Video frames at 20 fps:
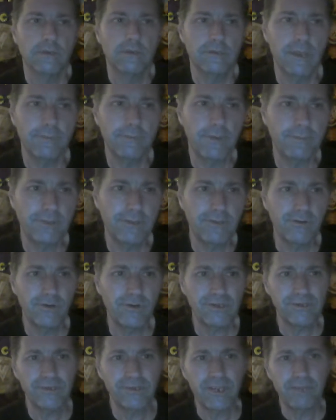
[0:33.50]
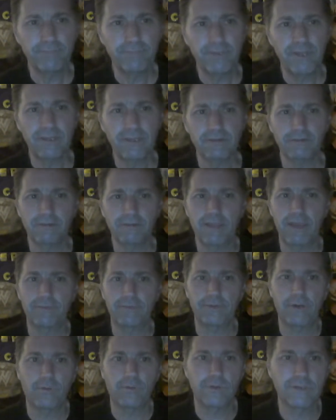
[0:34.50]
WWE US Champion
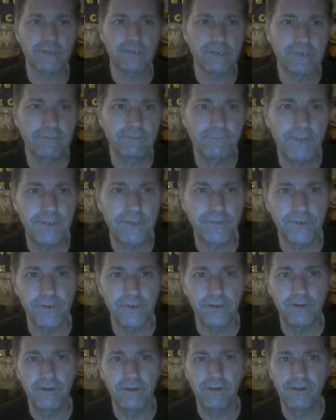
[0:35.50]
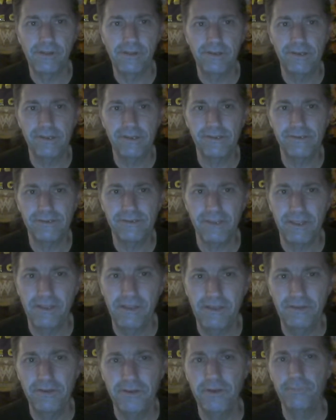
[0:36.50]
Kevin Owens is featured on in his
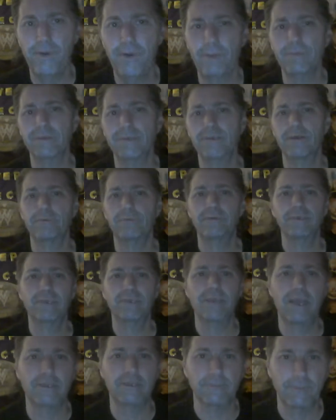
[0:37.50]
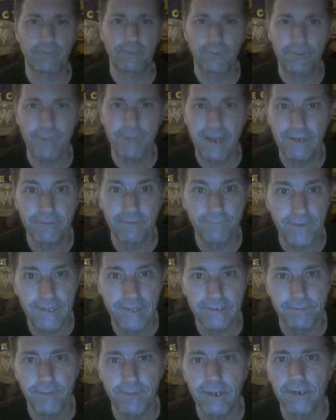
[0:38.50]
uh, new public service announcement, reminding
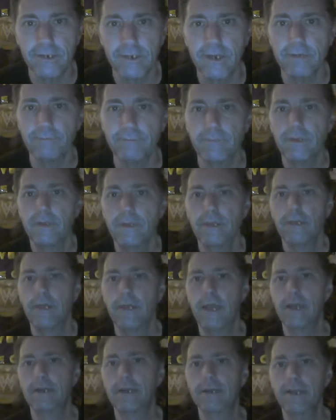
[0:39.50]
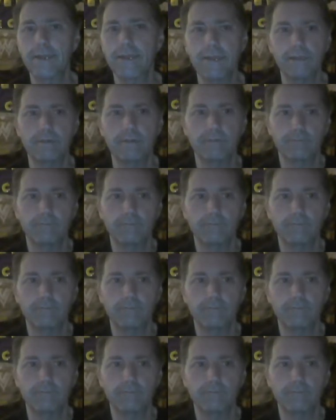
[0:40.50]
fans to buckle up and click it